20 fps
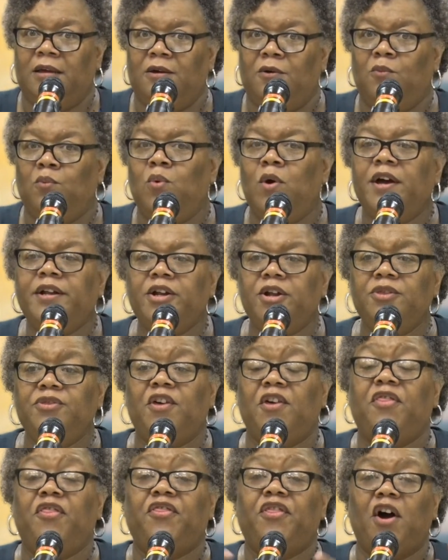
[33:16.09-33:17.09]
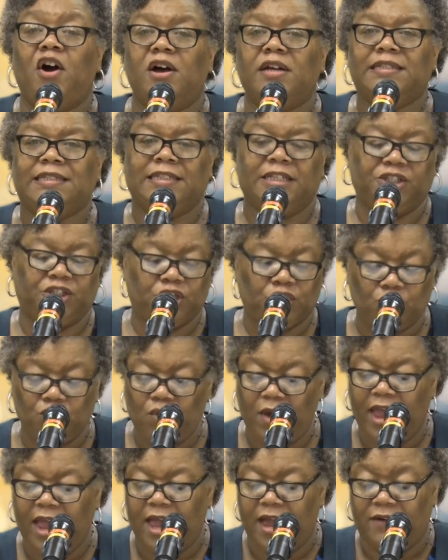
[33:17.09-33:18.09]
What are the thoughts that
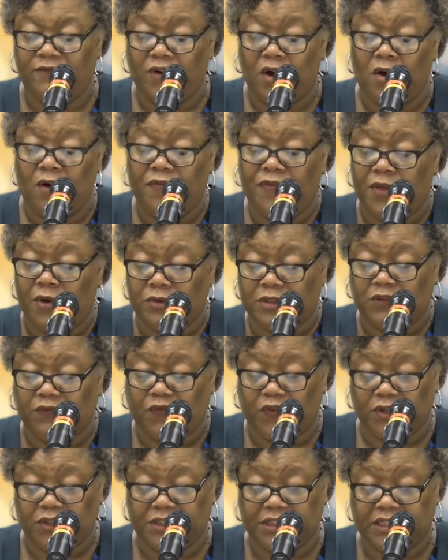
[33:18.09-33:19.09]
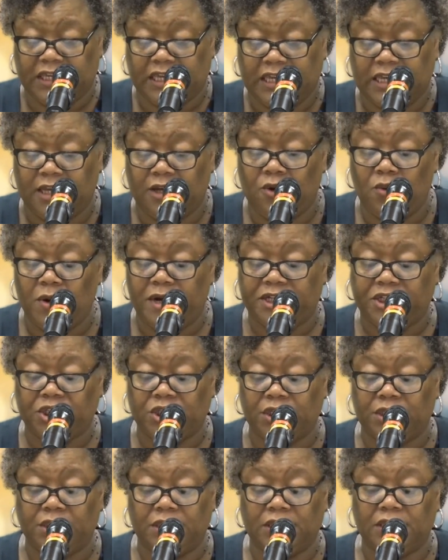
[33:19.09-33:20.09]
you have on those first key
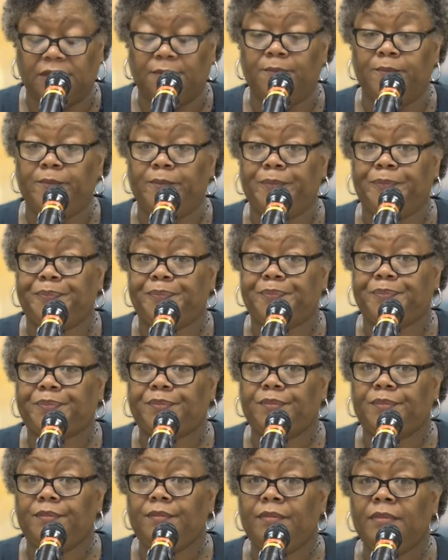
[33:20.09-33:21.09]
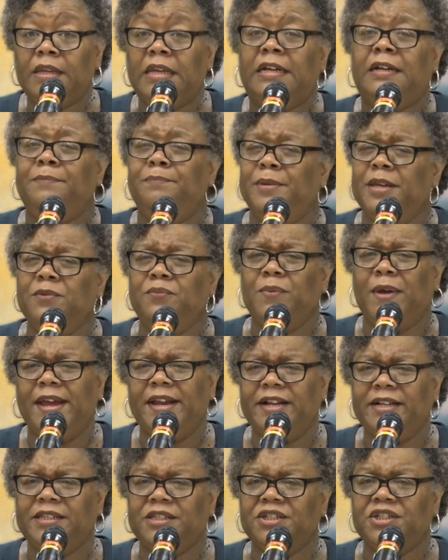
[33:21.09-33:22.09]
questions? Be
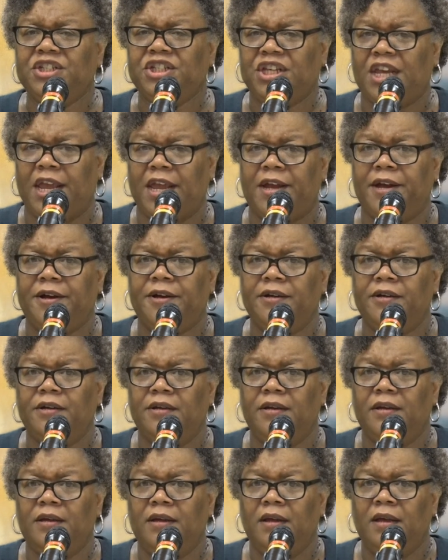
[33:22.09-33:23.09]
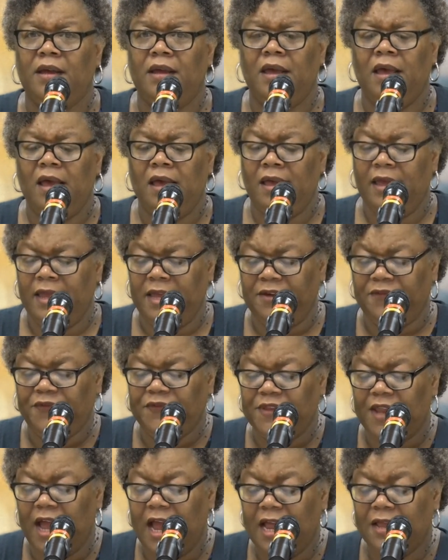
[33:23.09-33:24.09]
ready to share.
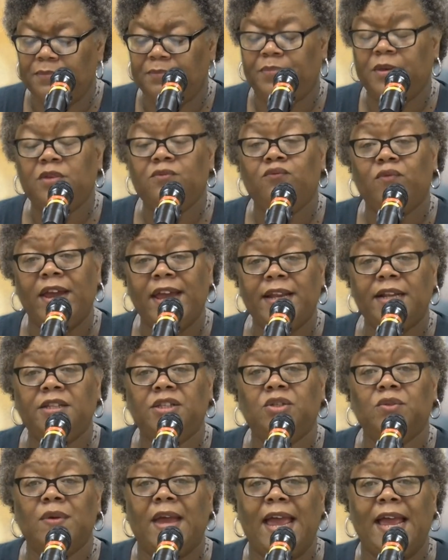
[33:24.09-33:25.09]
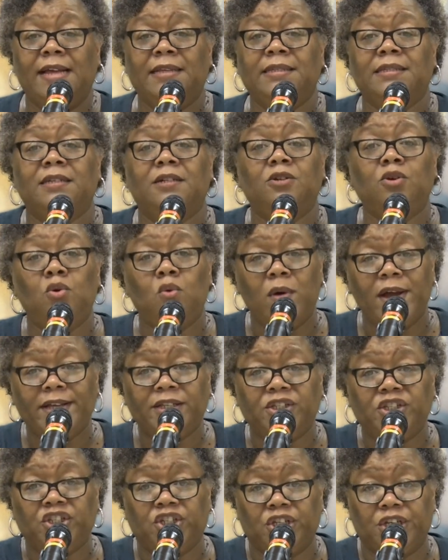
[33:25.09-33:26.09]
If not, be ready to ask a
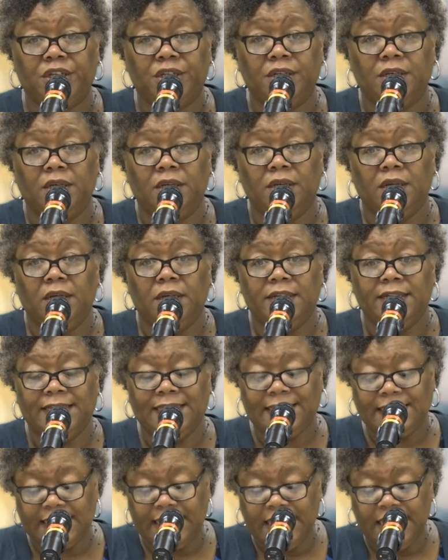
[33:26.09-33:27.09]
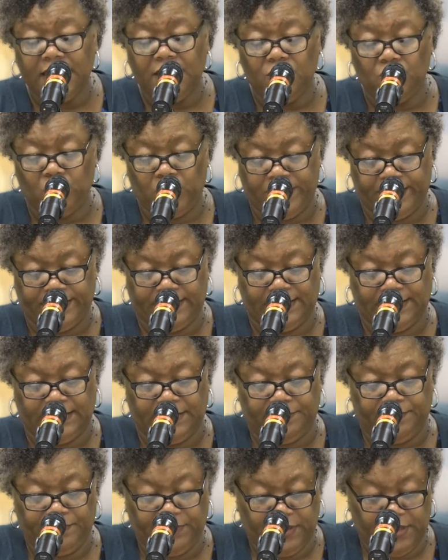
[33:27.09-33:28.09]
question. Seek
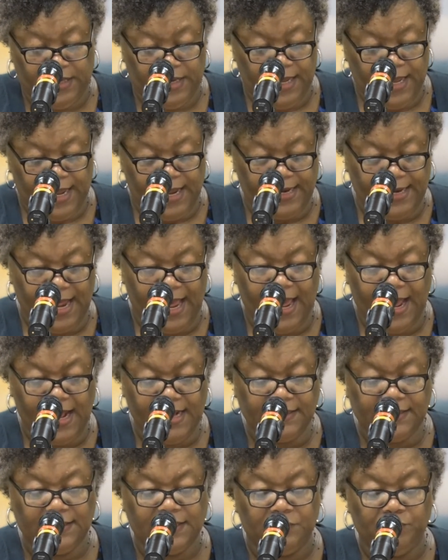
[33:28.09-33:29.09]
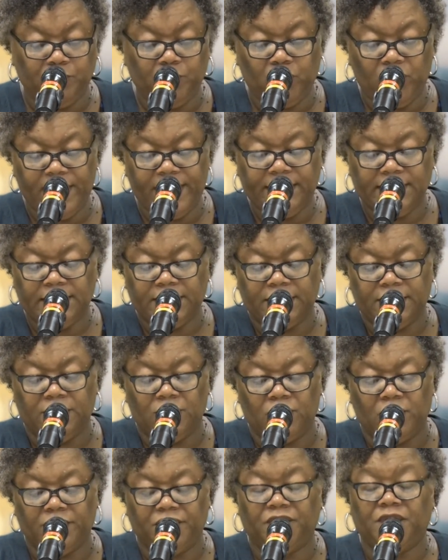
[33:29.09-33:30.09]
wisdom and ask and pray to the
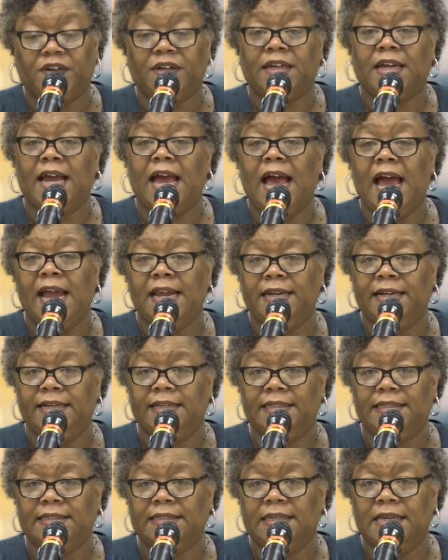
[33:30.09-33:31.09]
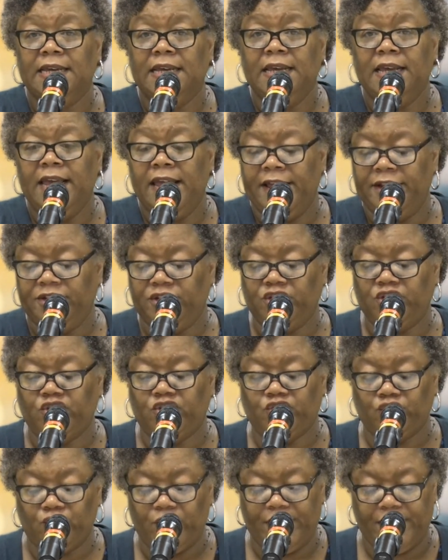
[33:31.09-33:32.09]
Lord for guidance and
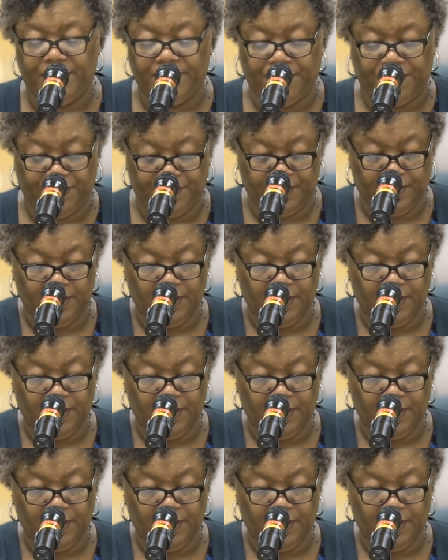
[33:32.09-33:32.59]
strength.